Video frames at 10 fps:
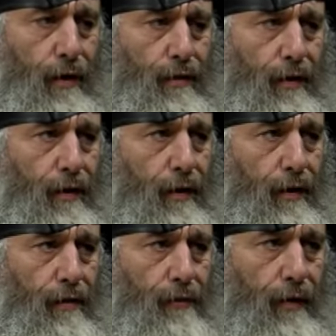I think it
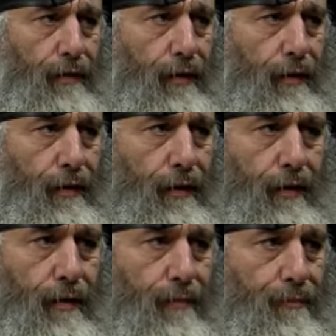is. I think
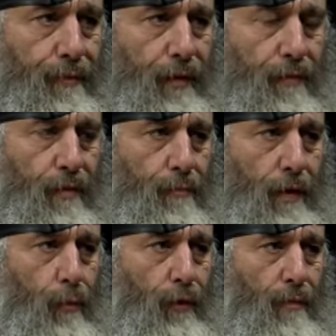the
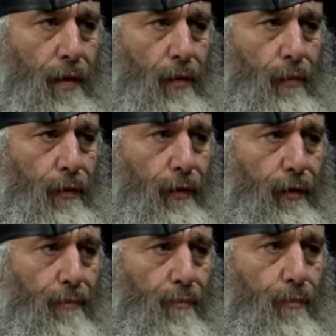people had better
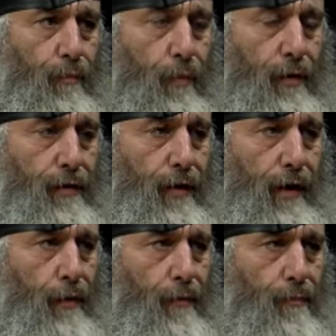really put it
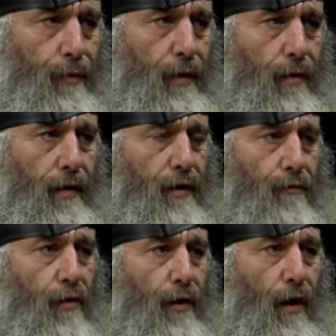together, you know, and
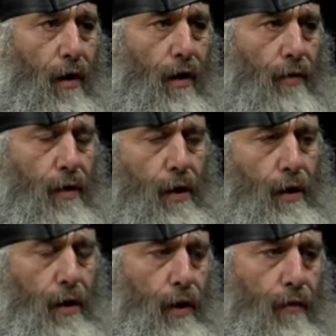it's very hard
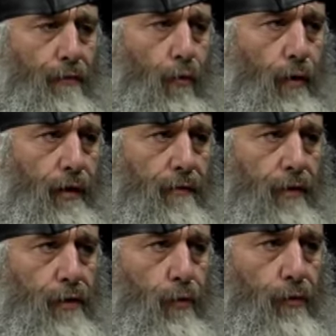for
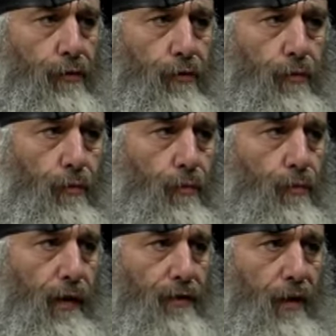individuals to
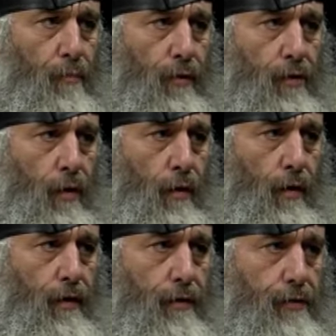accept what's going
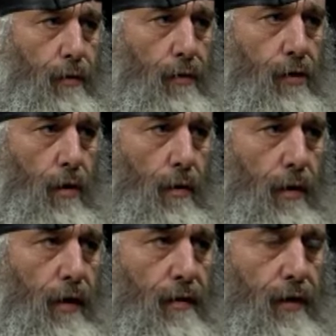on, to see what's going
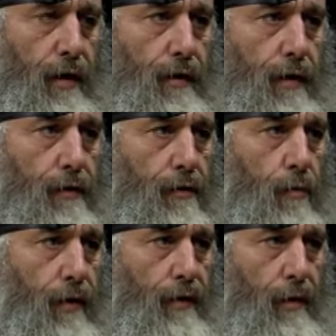on, and then to
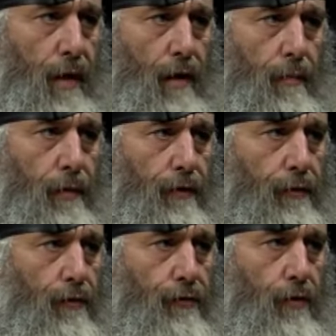do anything about it, because
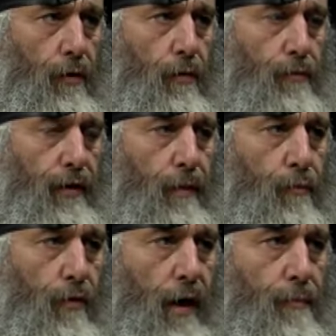they're so damn
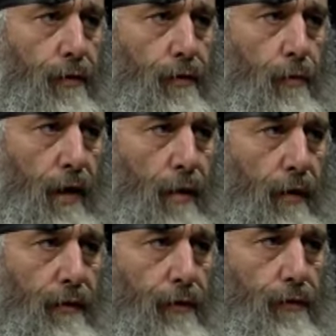trapped into the rat
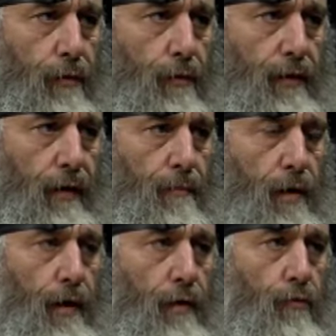race. They're so damn
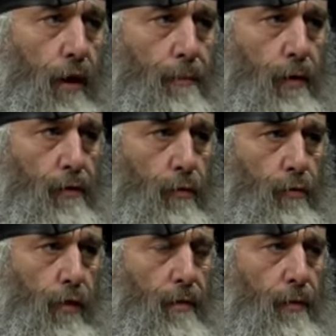trapped onto a
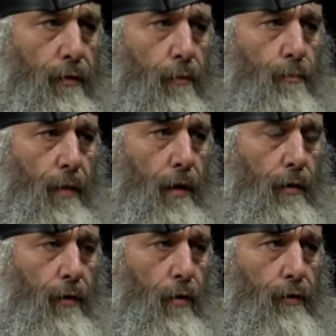treadmill. They're
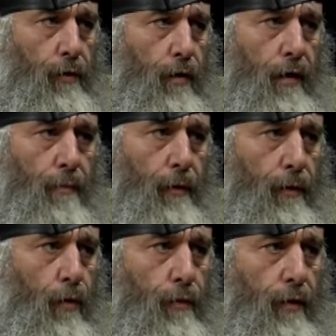barely holding on,
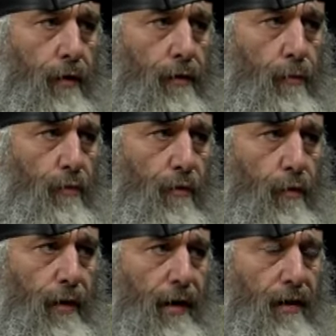to the roof
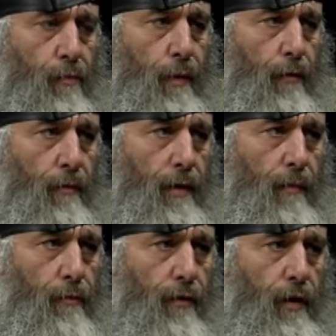over their heads, barely being
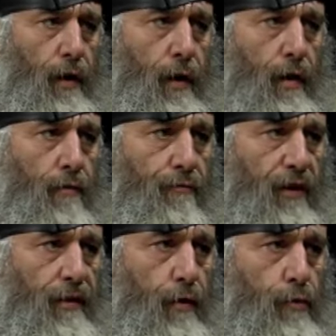able to
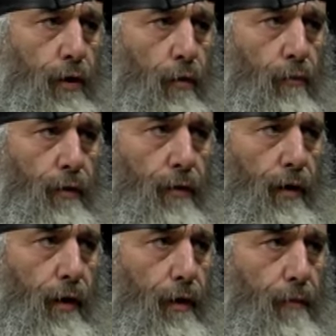feed their children,
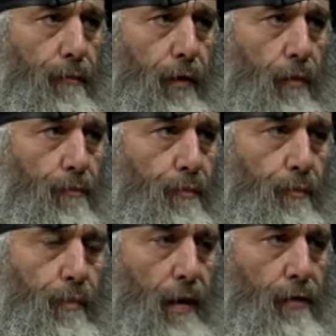you know,
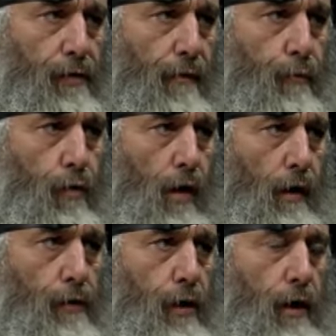better yourself through
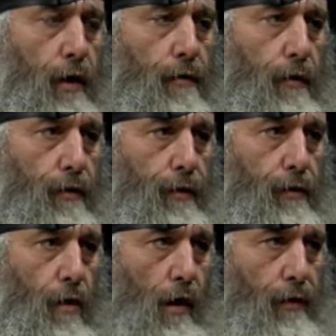college. The
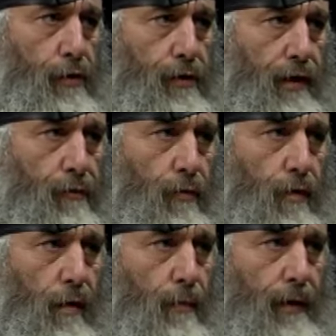knowledge industrial
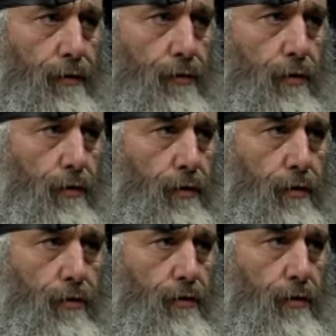complex has turned
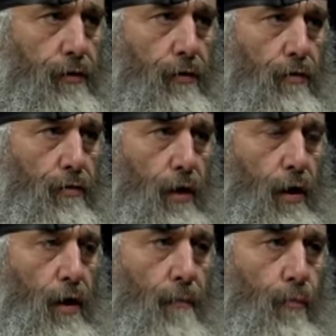into just a huge
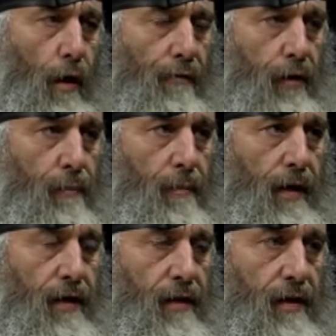
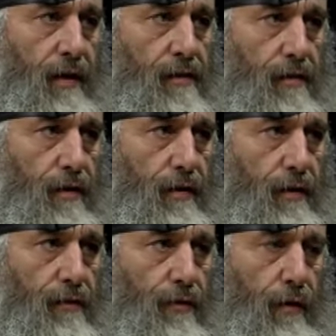profit-making entity
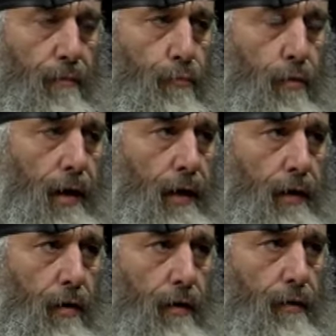that is
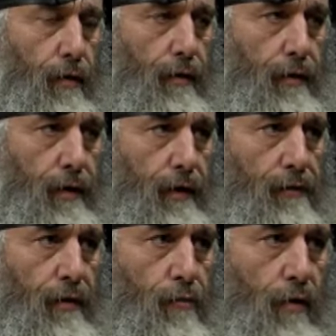preying on the
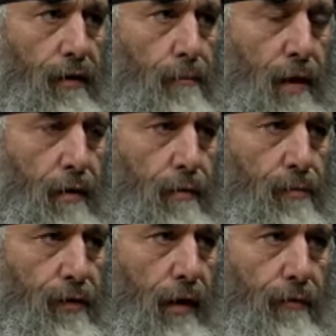kids that are trying to better
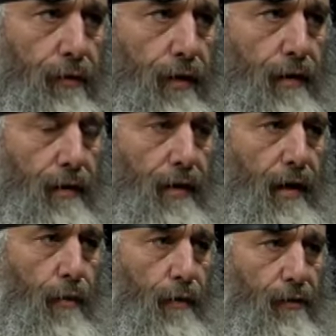themselves, and
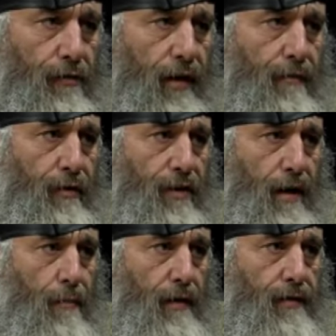they're enslaving
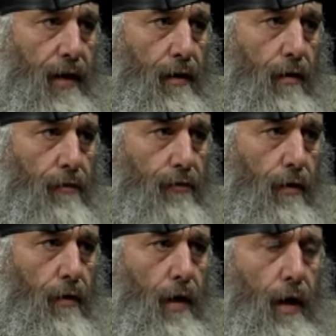them in debt
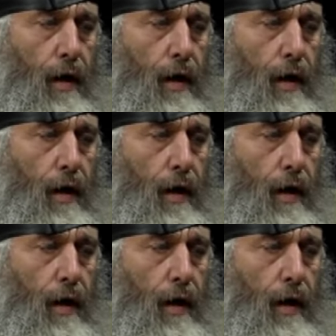also.